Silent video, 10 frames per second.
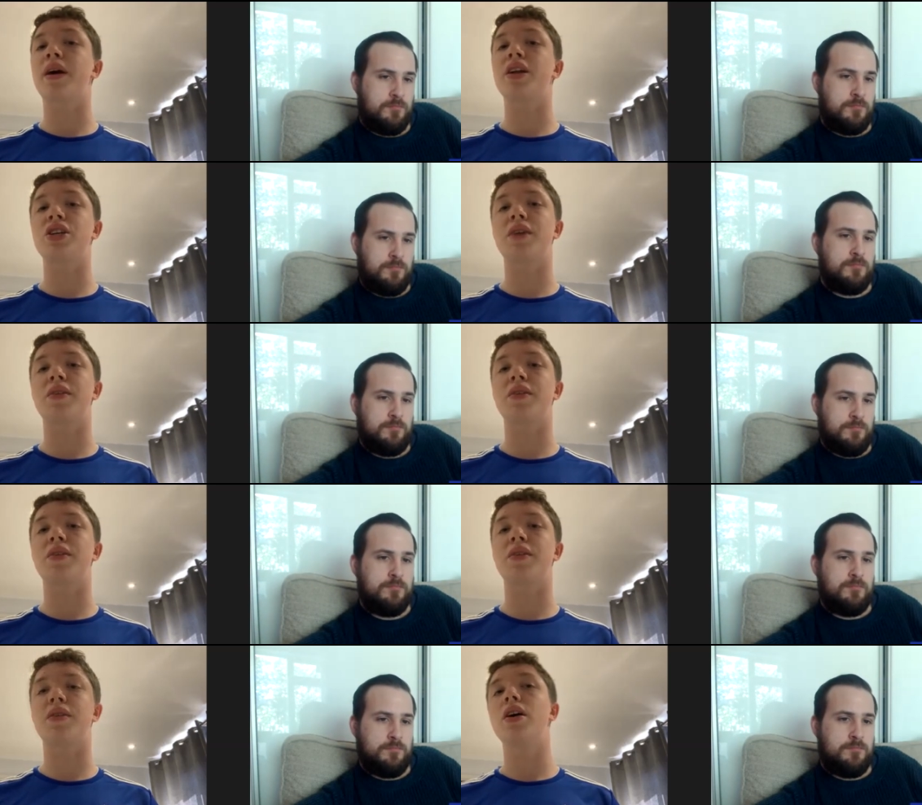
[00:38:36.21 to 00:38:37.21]
Speaker 1: each other.
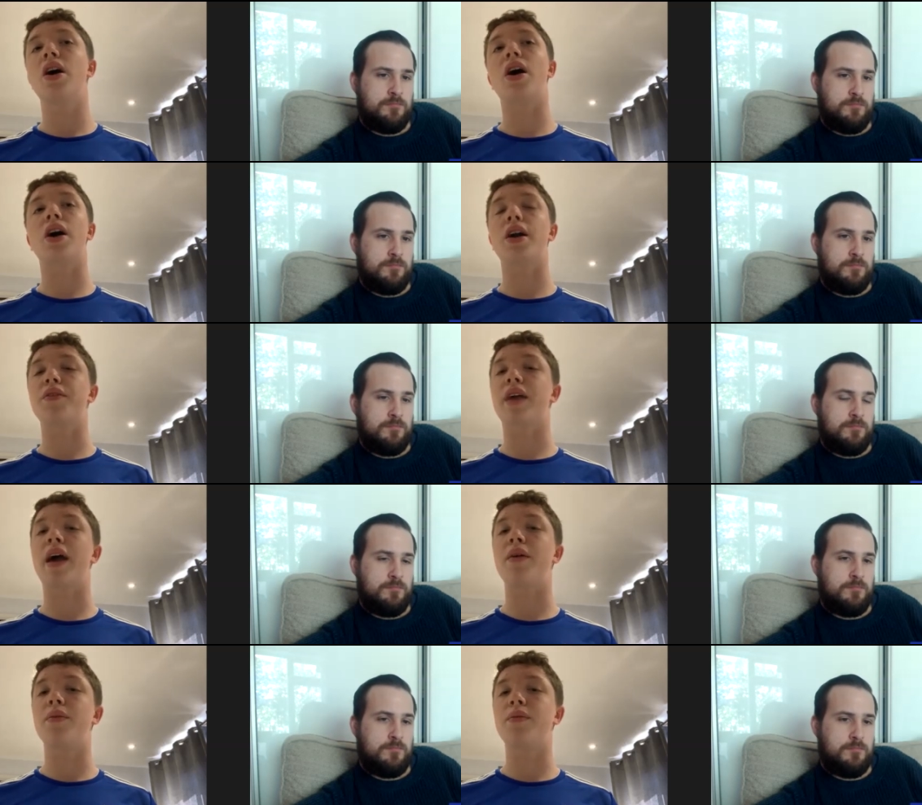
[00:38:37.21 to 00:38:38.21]
So I kind of
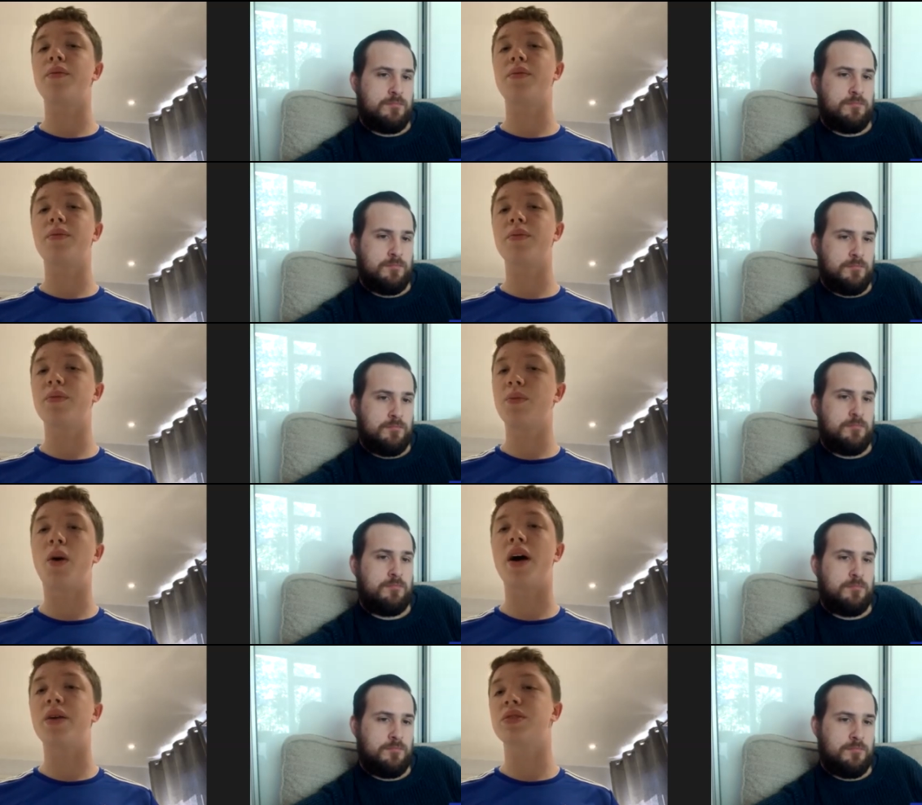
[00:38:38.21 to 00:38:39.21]
get
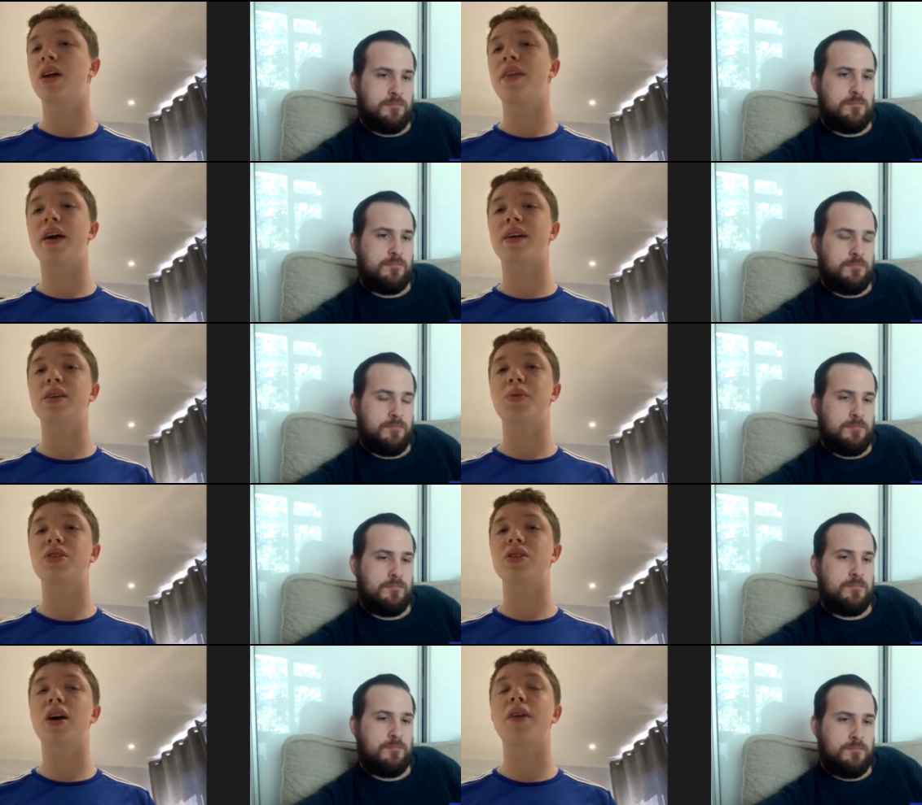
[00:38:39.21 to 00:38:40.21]
why it was like that because he
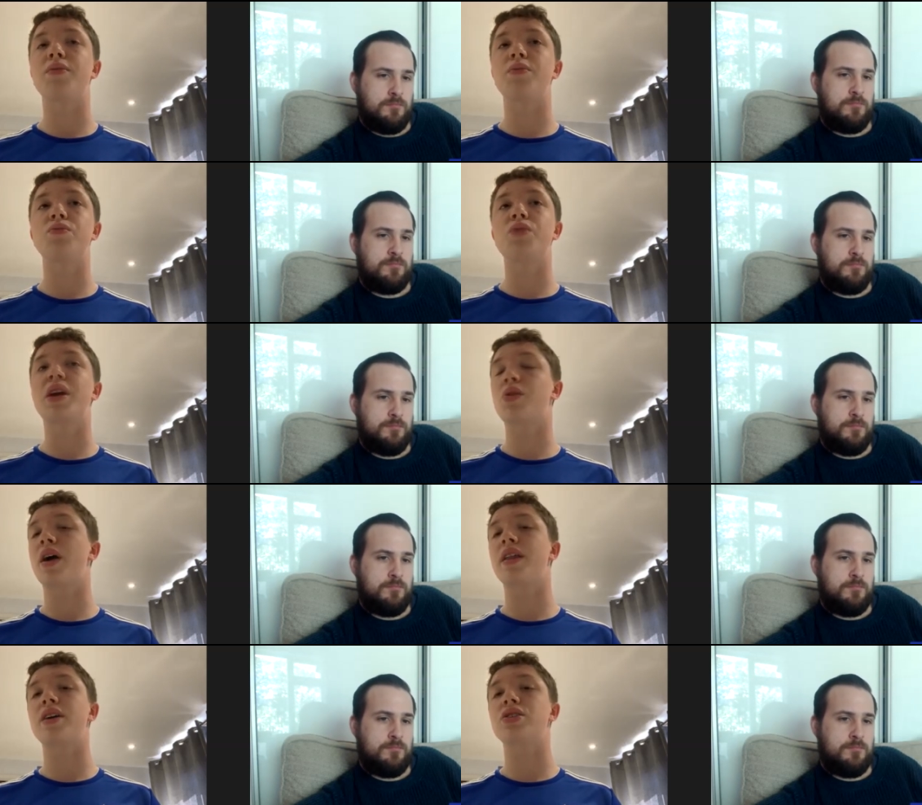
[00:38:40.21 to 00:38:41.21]
wanted to kind of
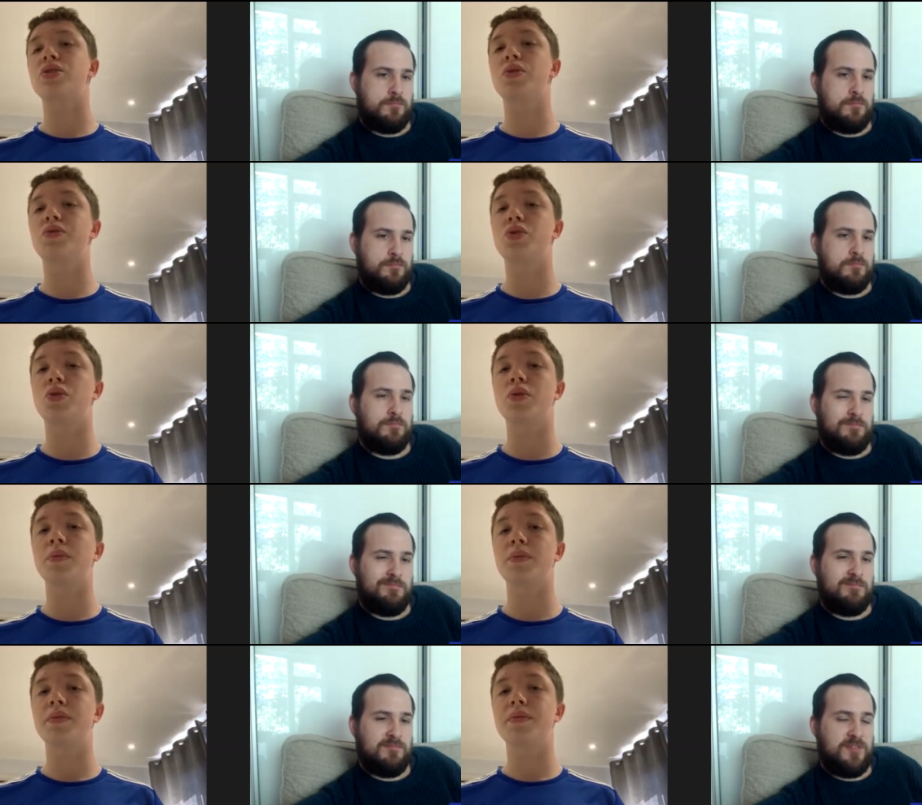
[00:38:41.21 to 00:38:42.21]
recreate that sort of draw.
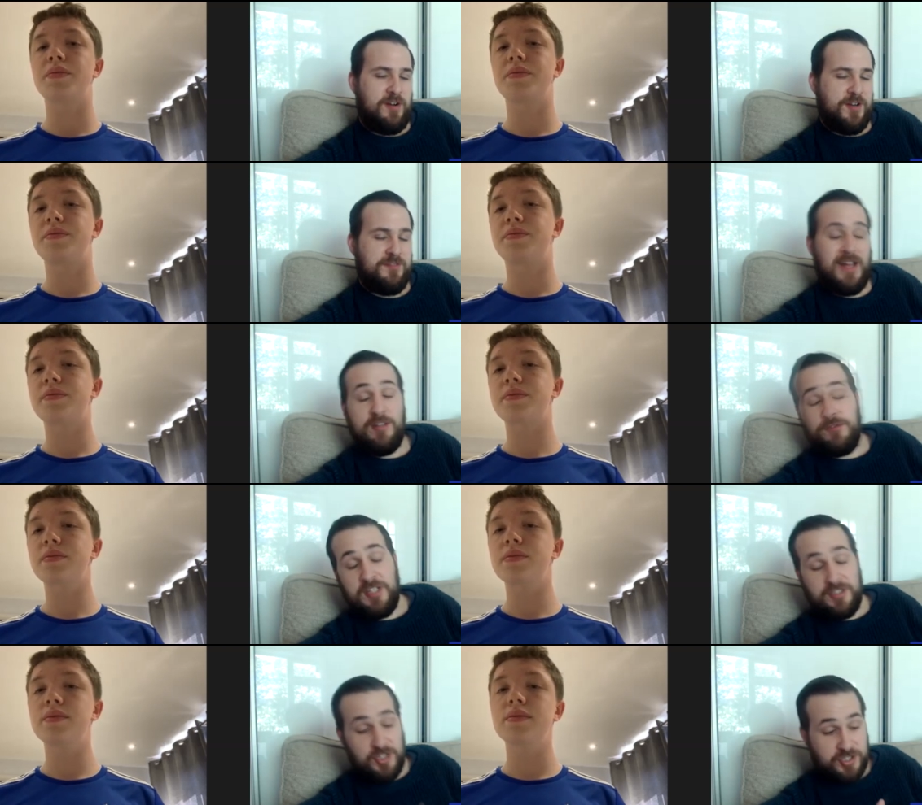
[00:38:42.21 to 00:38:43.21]
Speaker 2: Fair enough. And
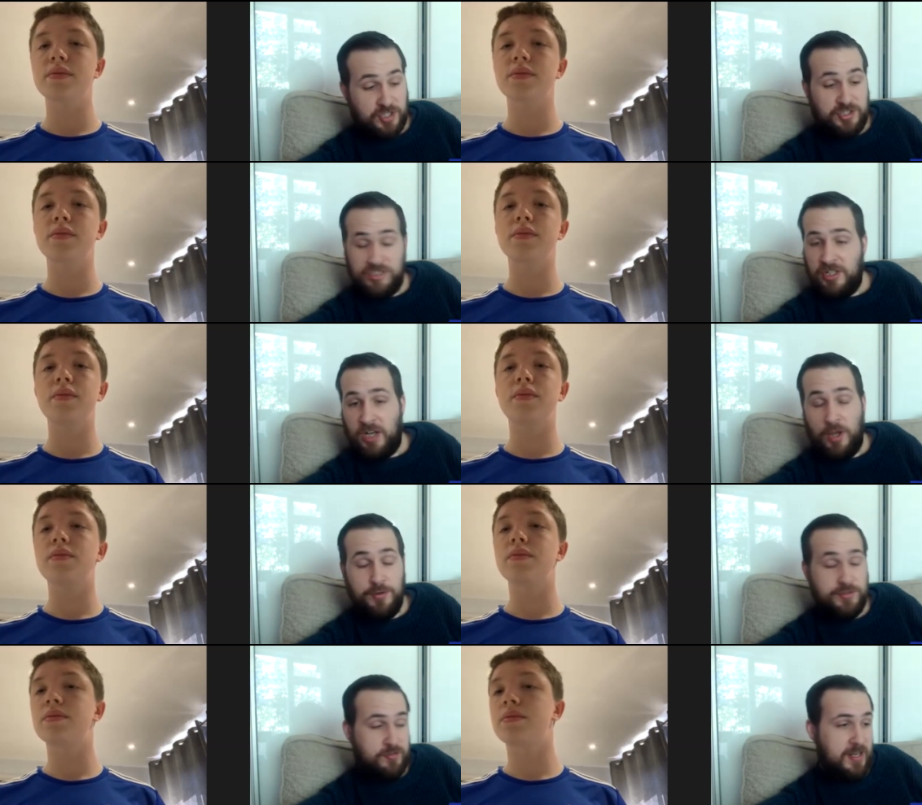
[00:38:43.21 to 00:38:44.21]
obviously, just to just to
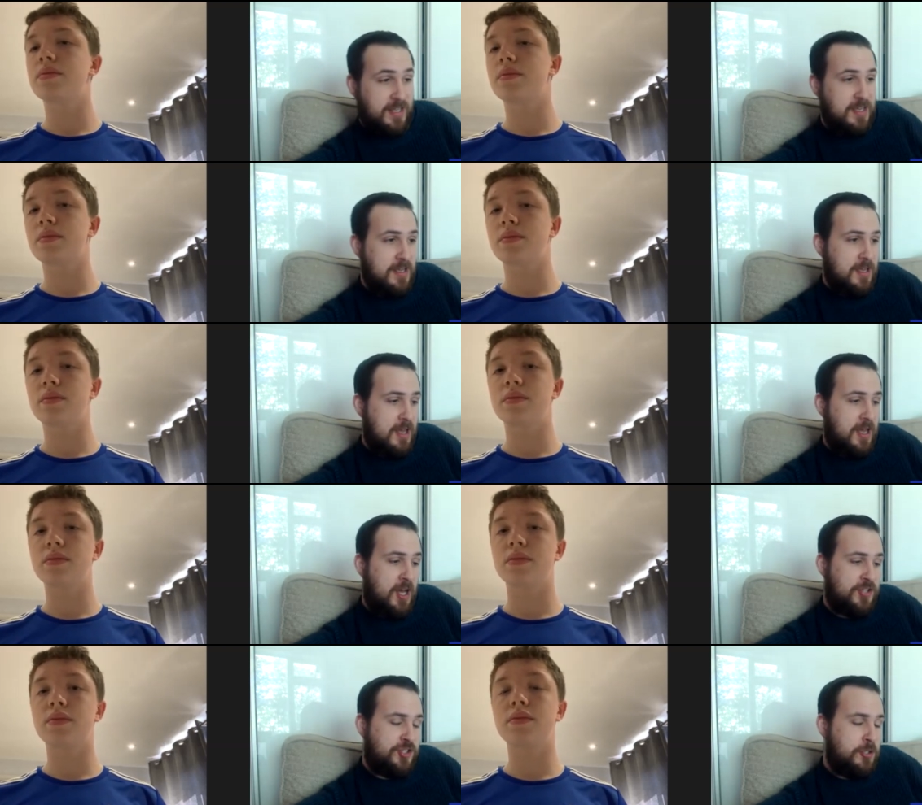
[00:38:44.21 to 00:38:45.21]
close, really, uh,
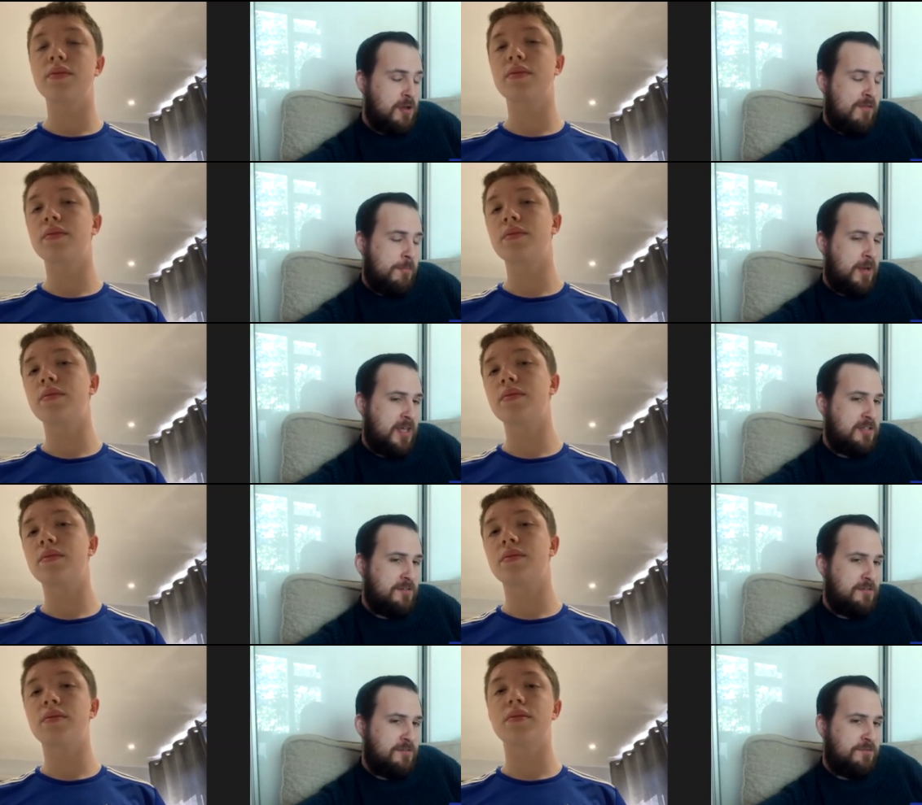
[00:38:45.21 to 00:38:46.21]
do you ever play
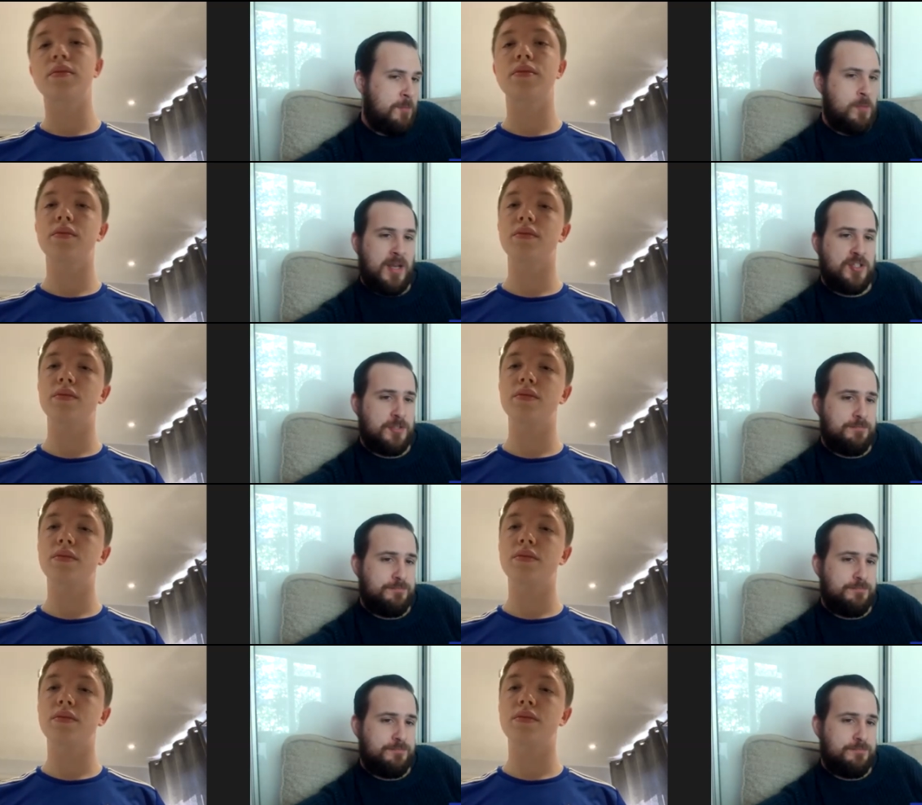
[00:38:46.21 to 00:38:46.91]
Football Manager?